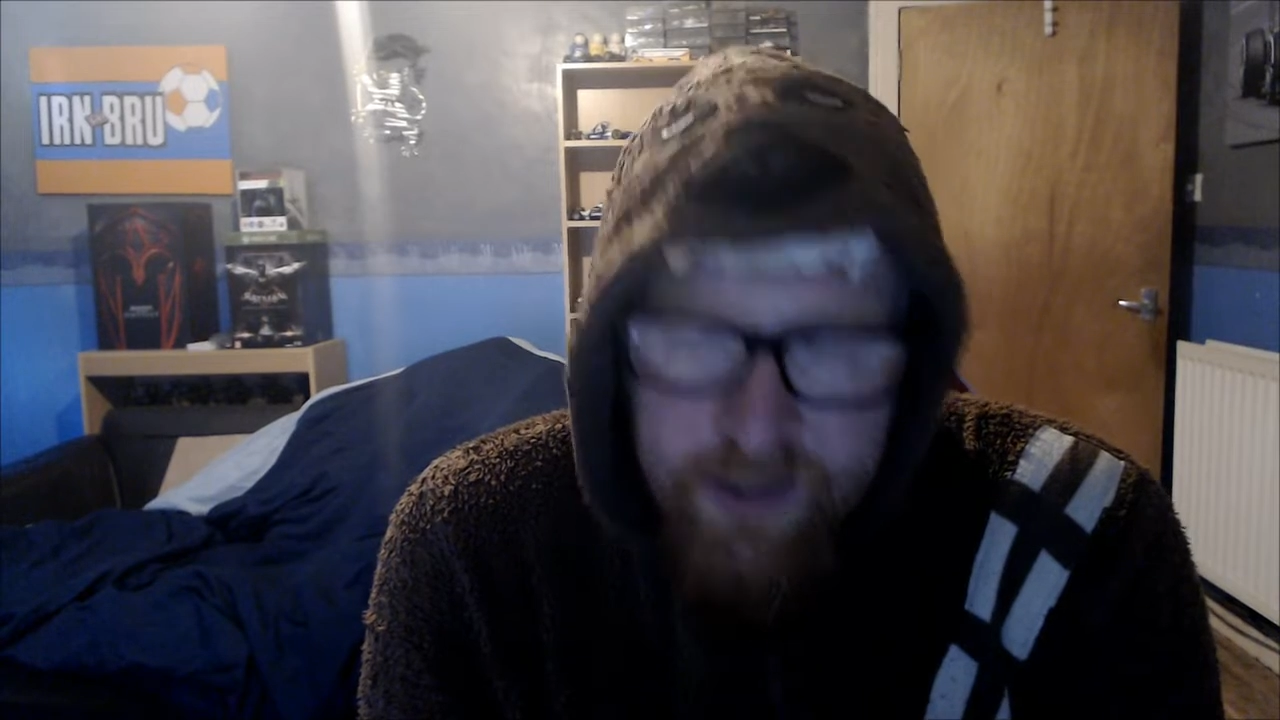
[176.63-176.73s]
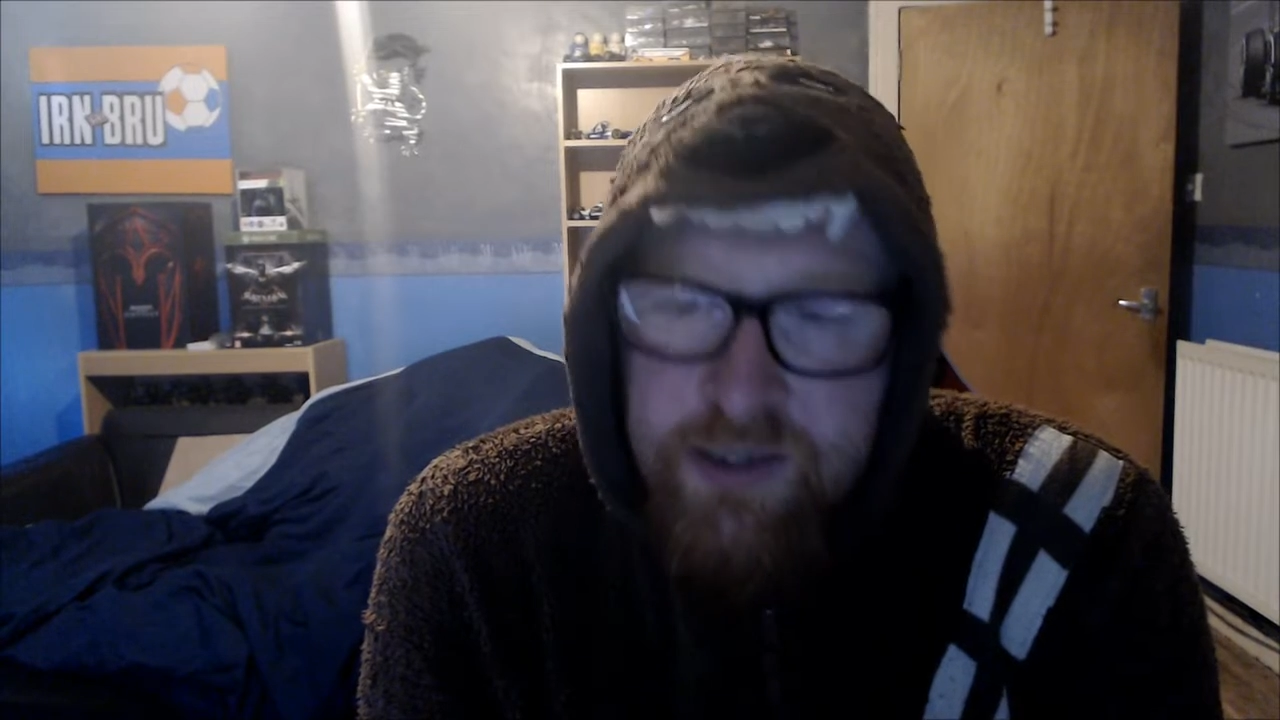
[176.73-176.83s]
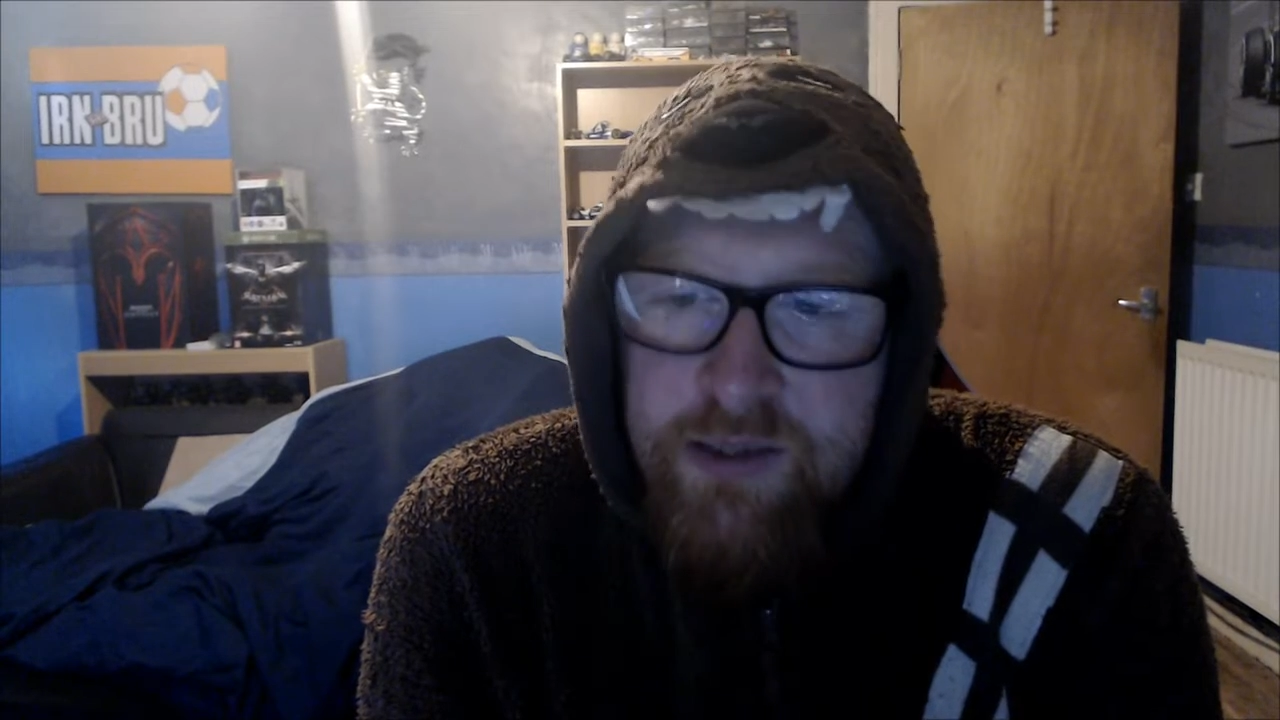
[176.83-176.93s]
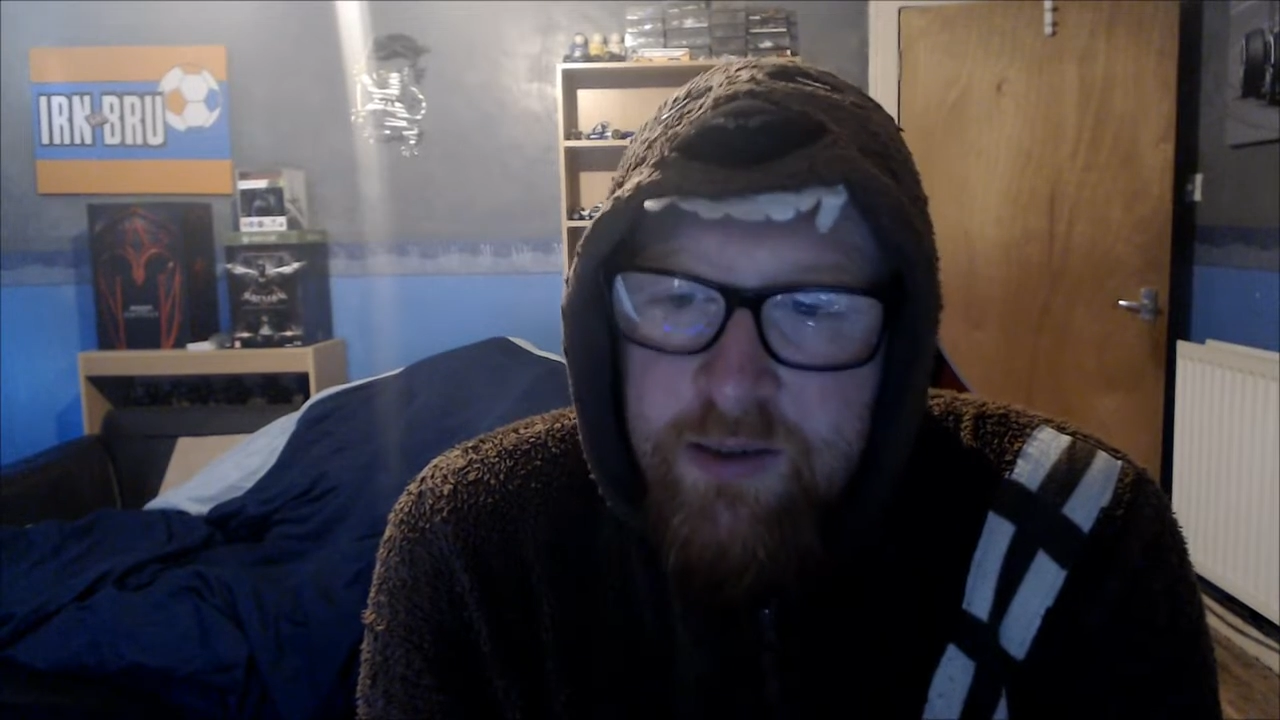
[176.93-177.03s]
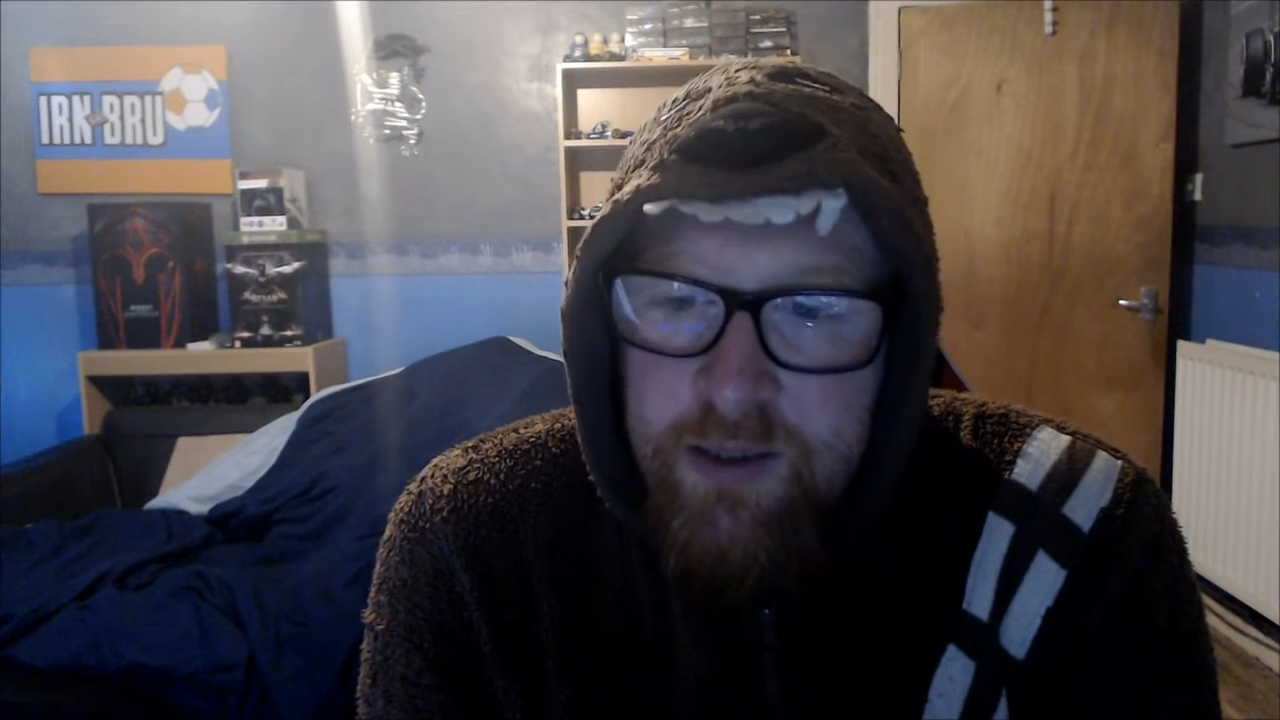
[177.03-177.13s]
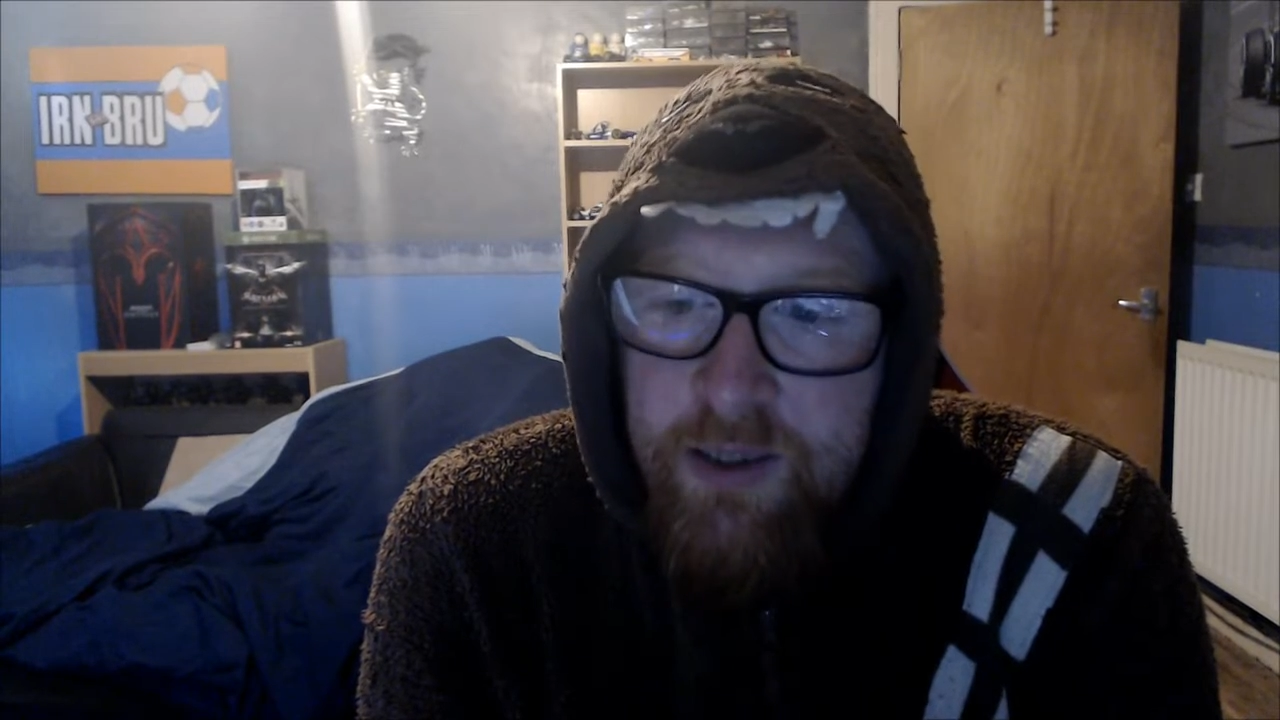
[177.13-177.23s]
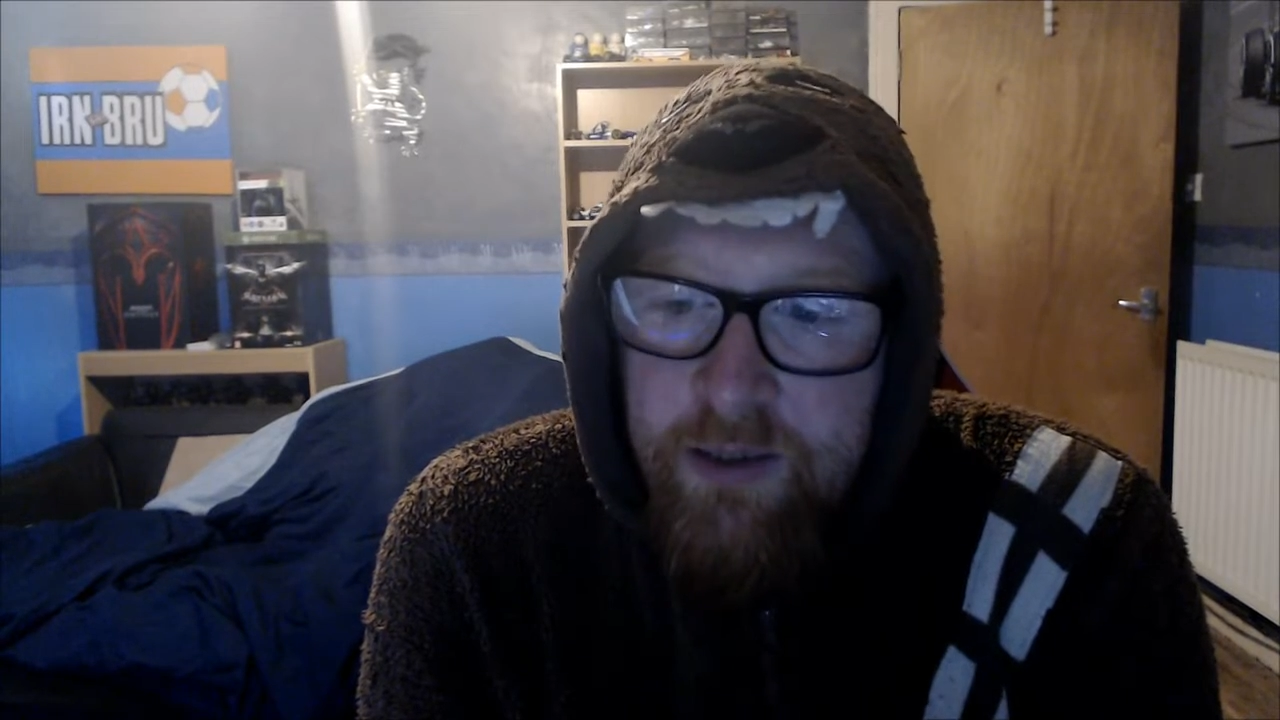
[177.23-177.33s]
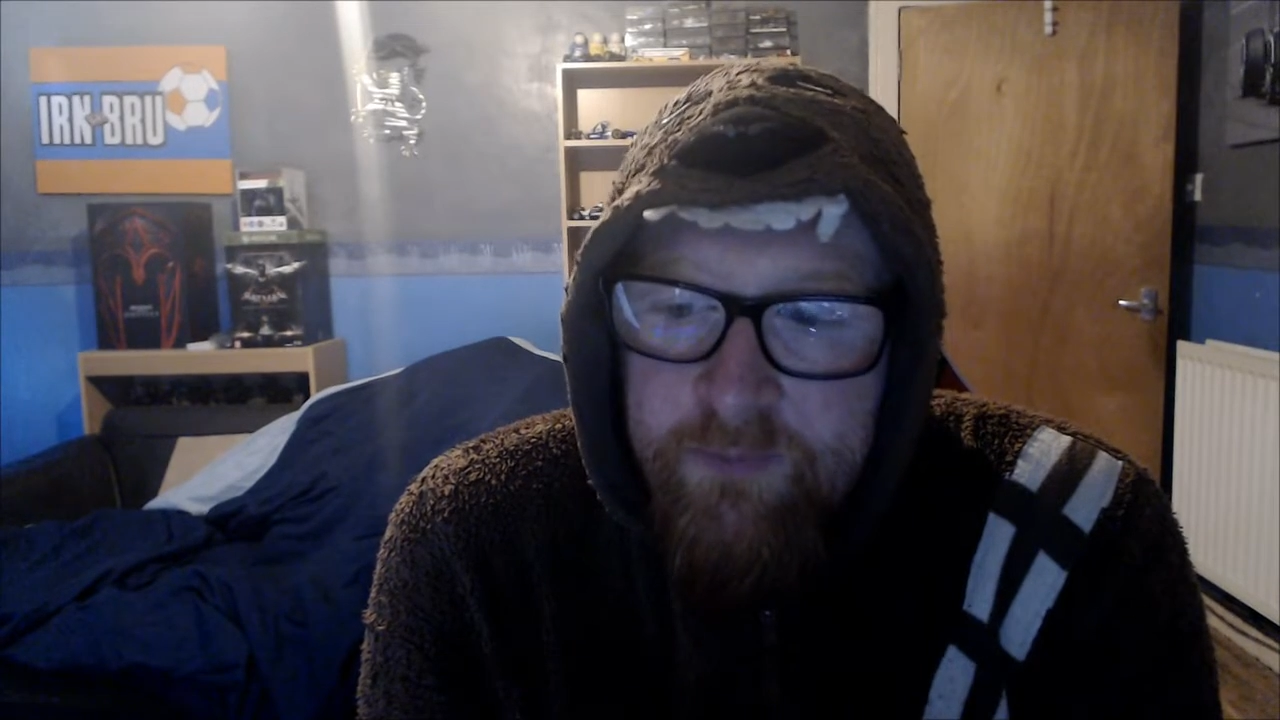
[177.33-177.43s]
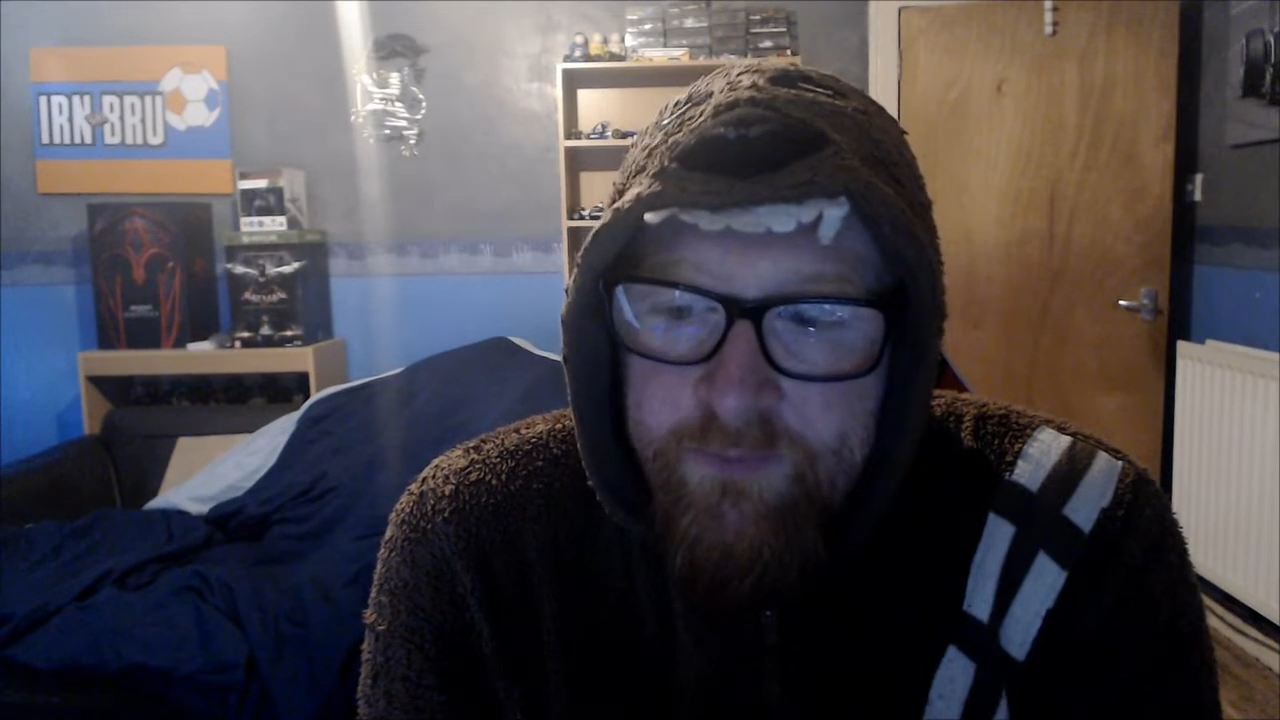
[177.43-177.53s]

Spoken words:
sturdy,